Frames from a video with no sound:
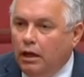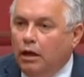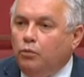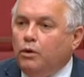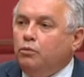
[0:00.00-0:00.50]

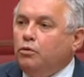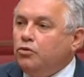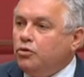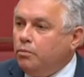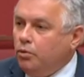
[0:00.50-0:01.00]
We will
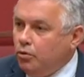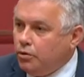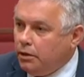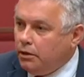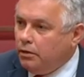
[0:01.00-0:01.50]
support
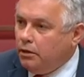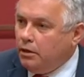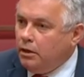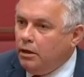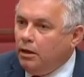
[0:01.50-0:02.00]
it,
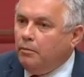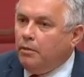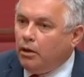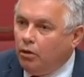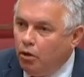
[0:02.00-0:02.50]

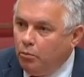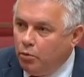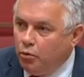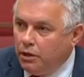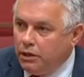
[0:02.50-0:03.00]
but a lot
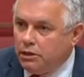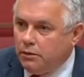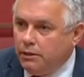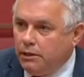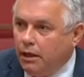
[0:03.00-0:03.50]
more needs to
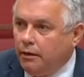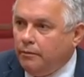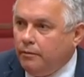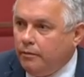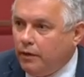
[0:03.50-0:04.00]
be done.
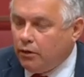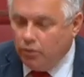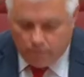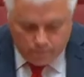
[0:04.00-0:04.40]
Thank you.